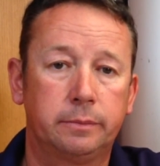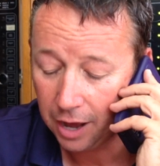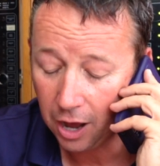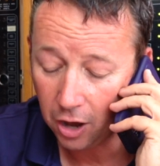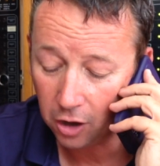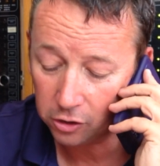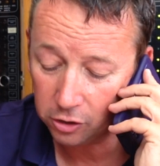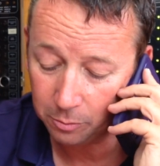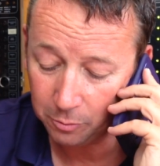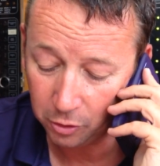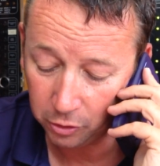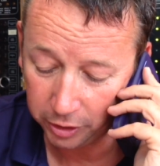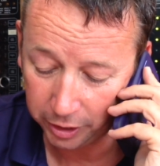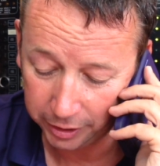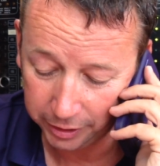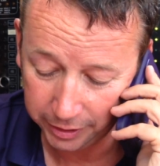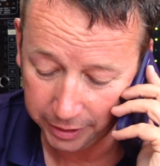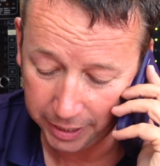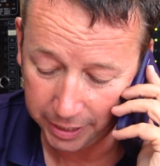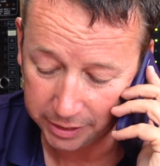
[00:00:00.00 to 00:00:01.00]
Oh, good
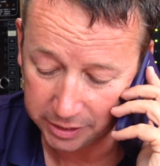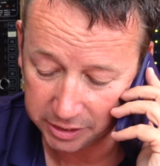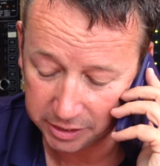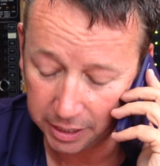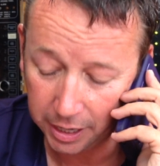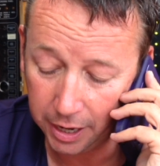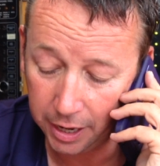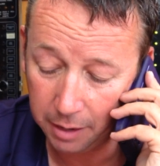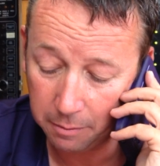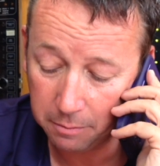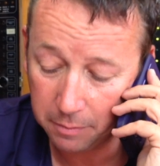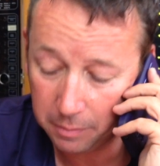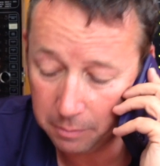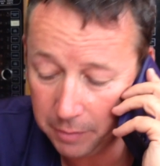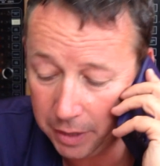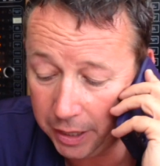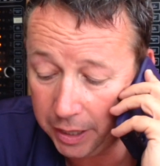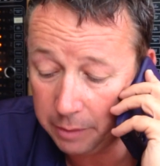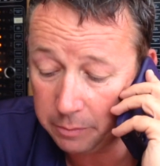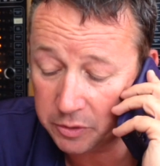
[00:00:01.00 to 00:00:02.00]
morning. Yes,
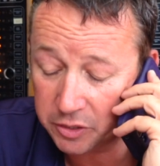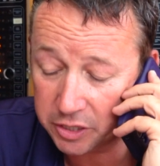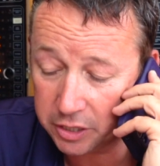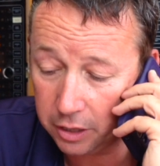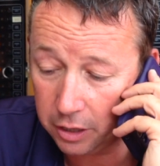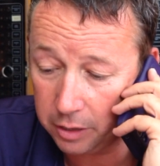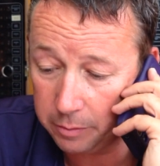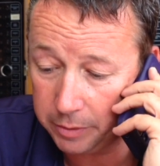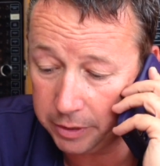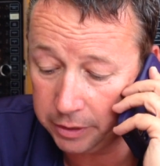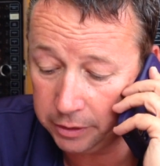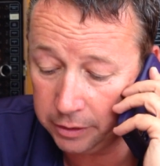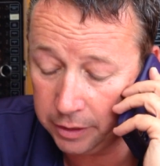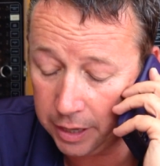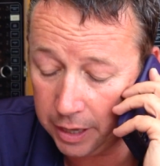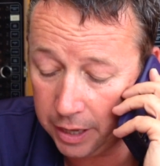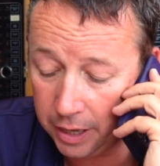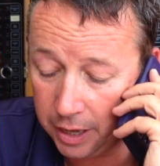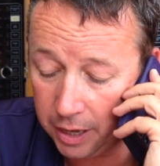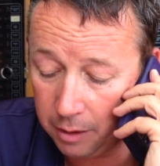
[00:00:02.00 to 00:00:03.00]
my name's Simon.
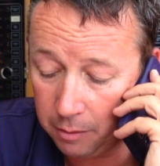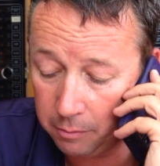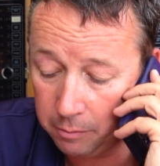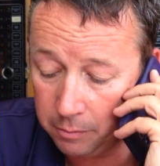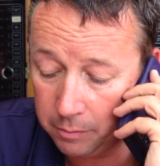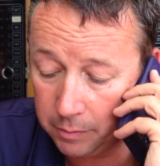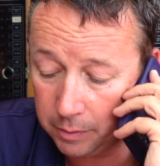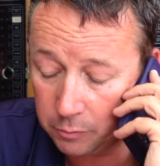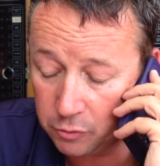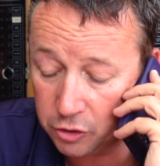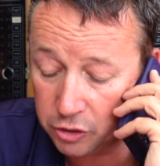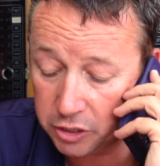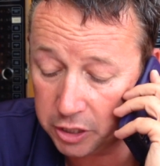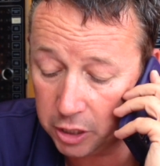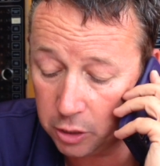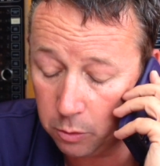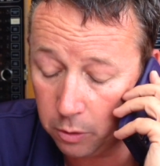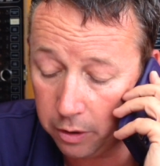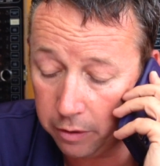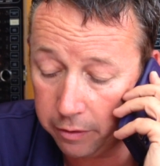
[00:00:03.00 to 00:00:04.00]
I'm just
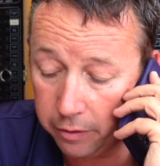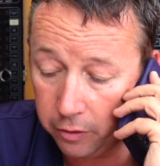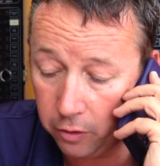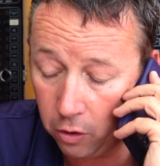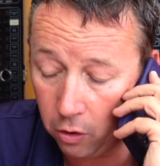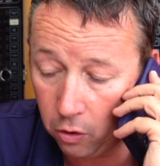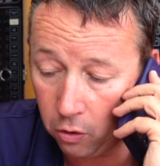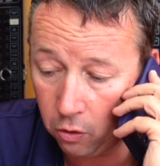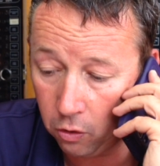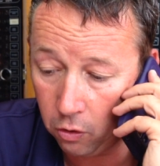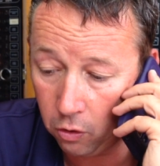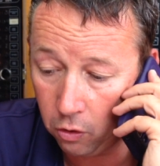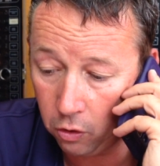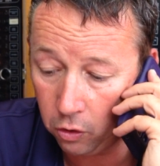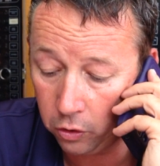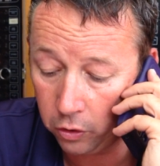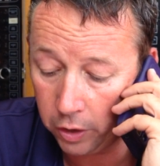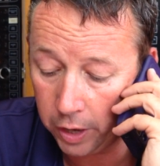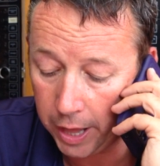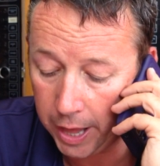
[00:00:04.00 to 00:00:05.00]
inquiring
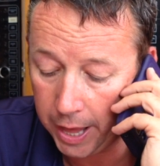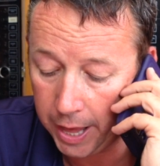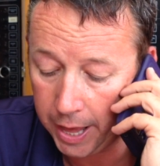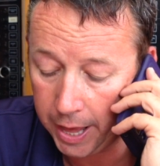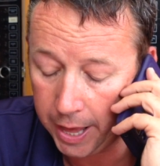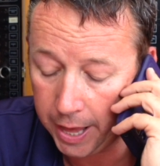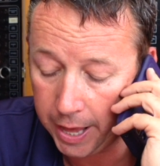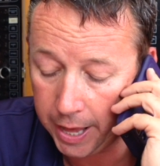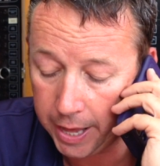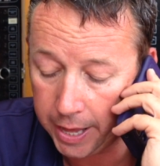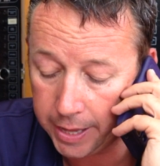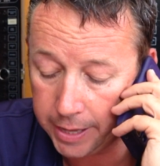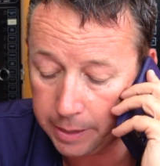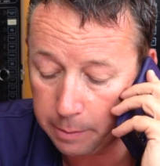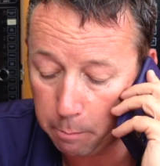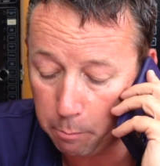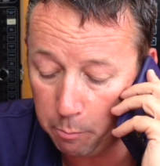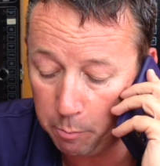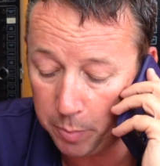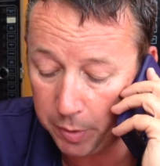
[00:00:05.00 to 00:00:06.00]
on a
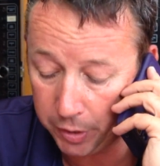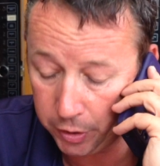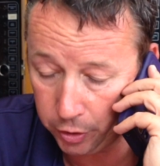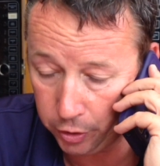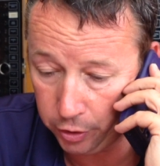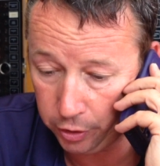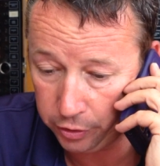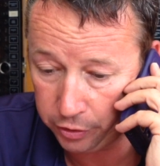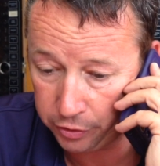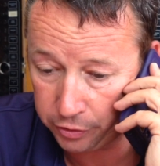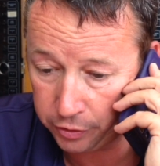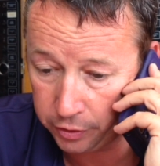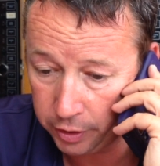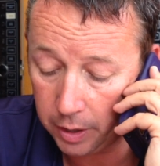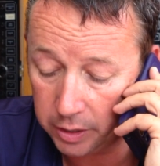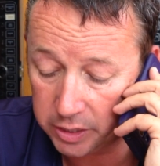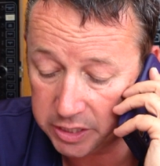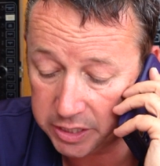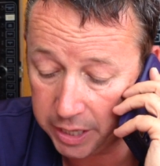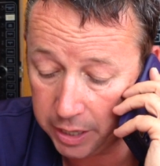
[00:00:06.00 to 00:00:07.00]
berth,
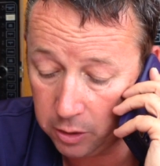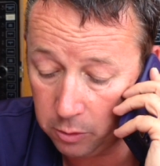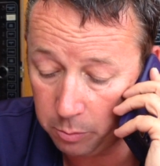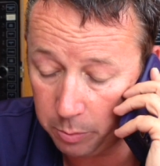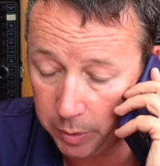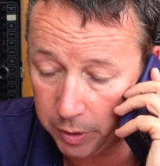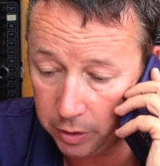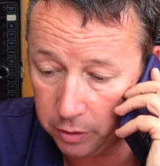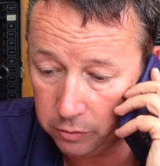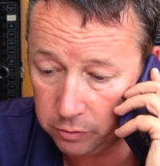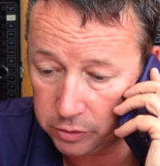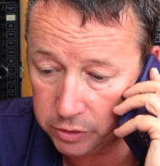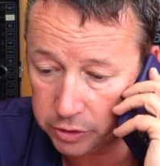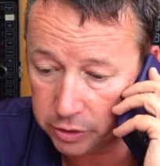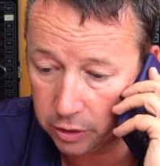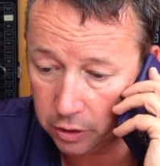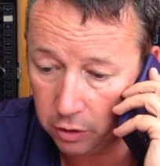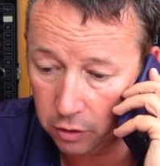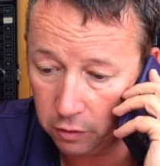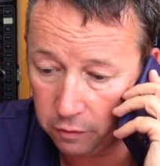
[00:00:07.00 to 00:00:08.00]
a sailboat
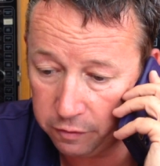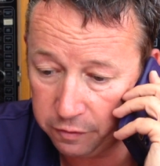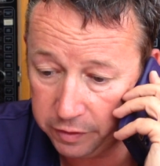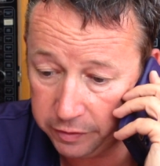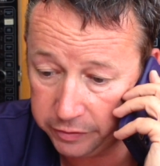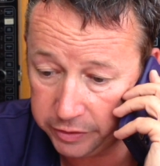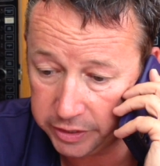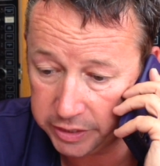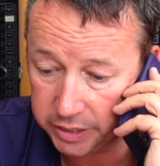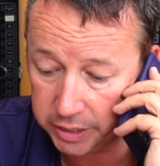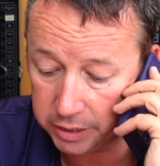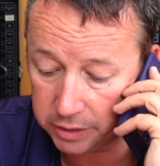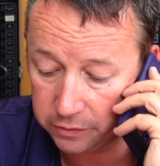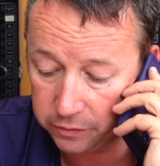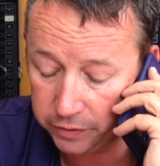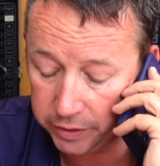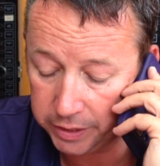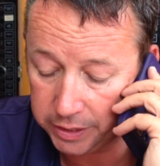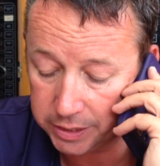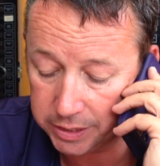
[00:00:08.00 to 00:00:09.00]
of 56
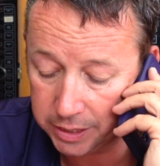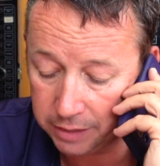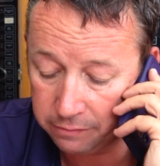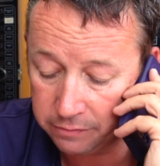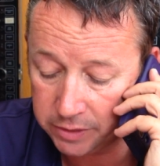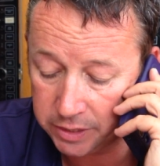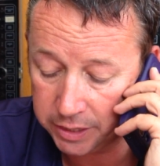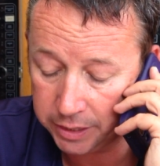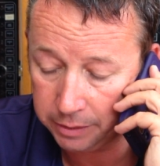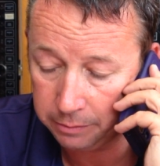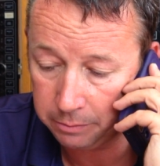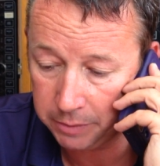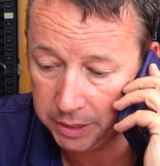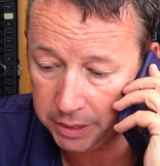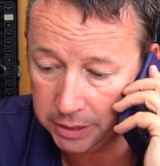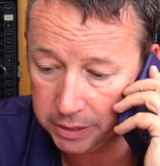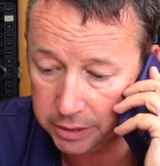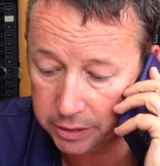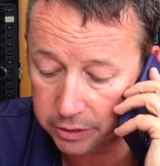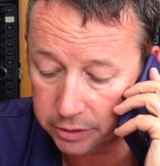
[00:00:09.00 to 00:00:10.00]
feet, 17
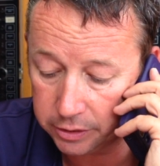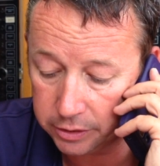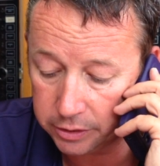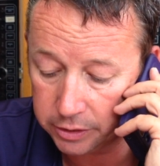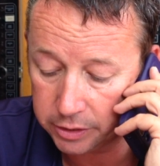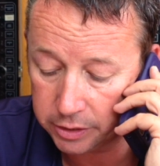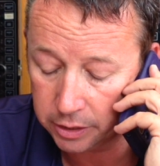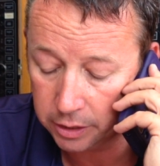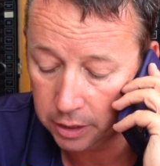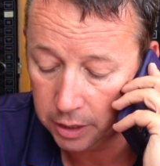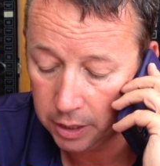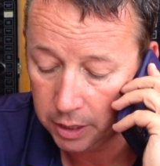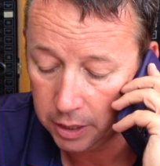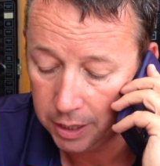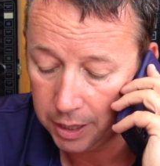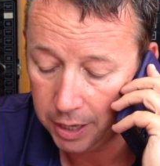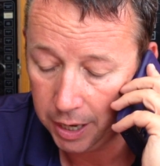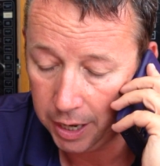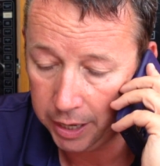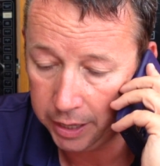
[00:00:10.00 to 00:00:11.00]
metres,
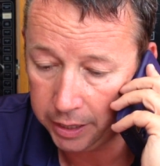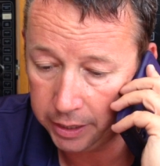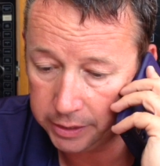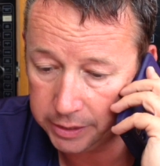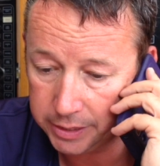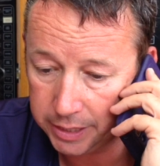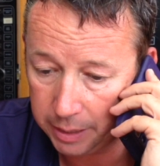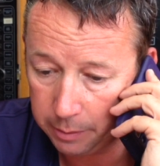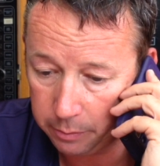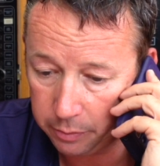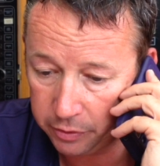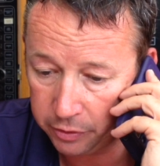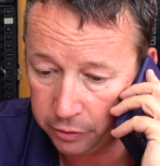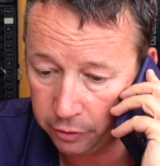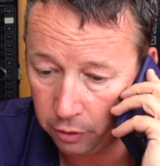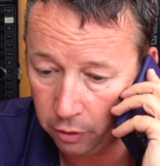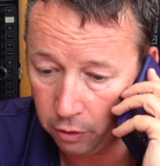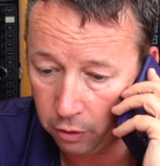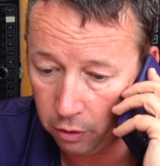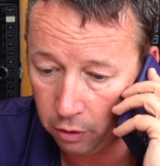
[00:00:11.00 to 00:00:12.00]
and a depth
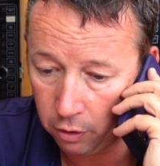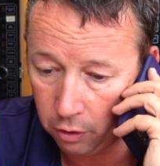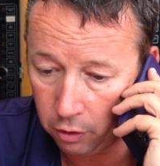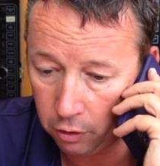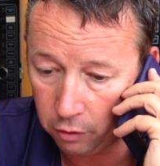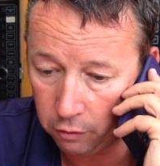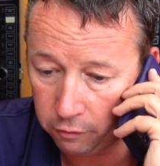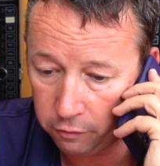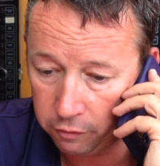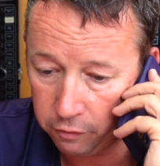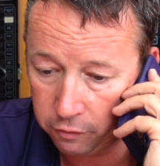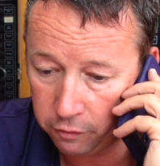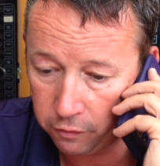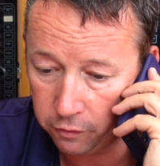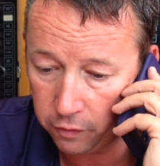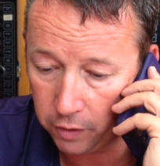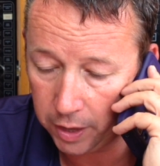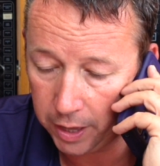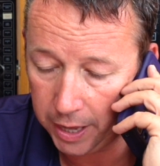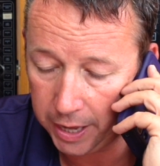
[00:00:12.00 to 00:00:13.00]

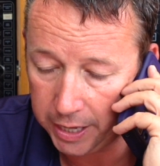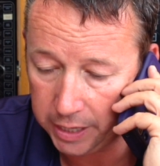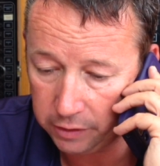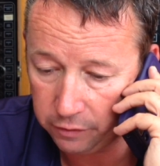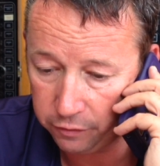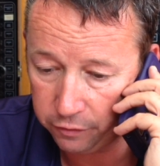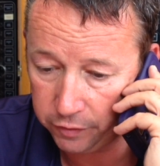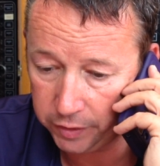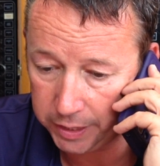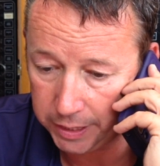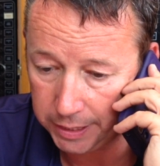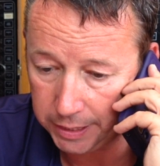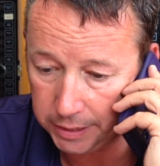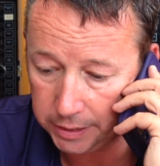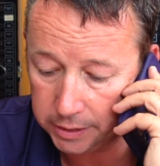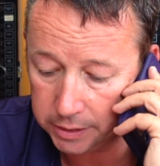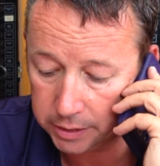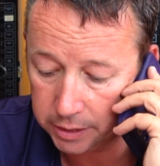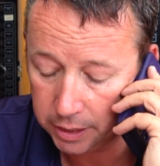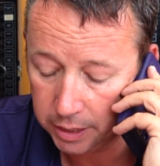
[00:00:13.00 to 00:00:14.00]
of 8
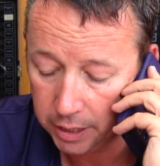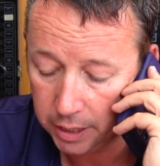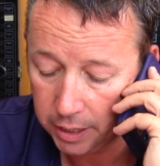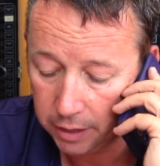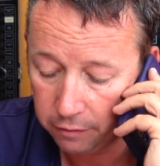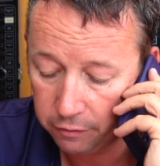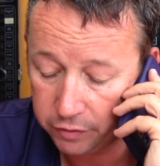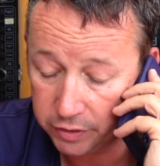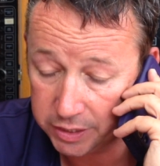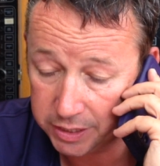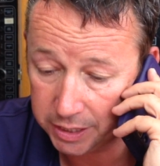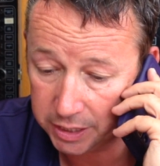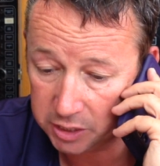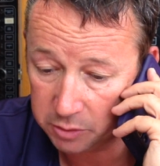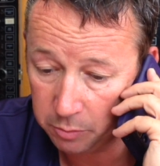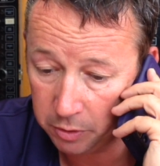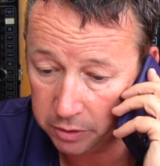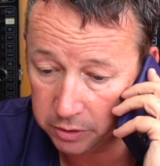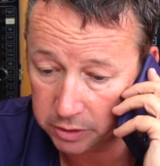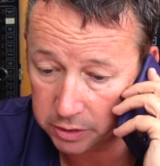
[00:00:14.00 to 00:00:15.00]
feet for
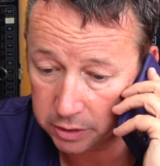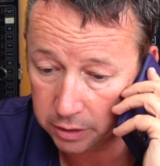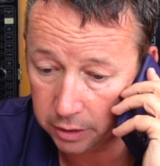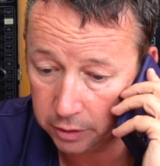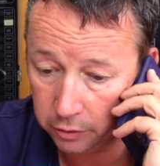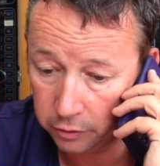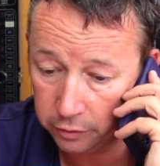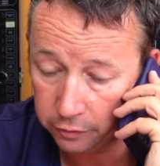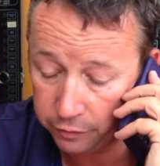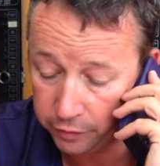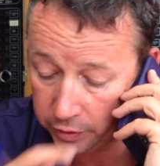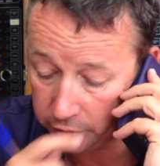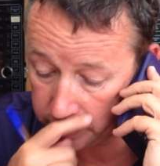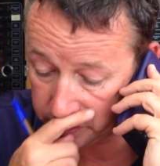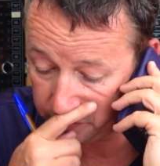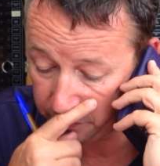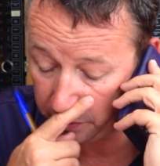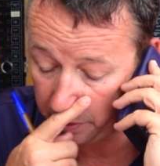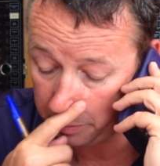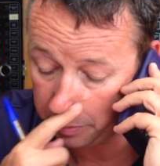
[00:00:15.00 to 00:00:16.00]
6 months, starting on the
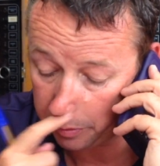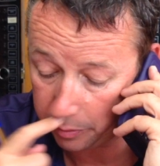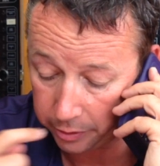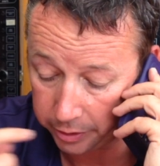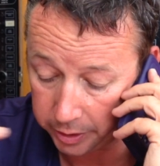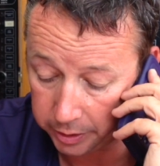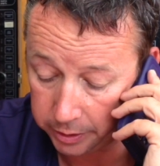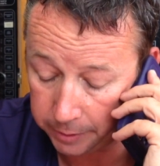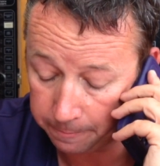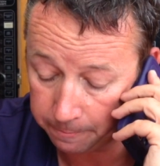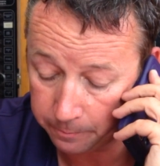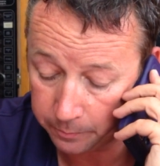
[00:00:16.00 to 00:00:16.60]
1st of February.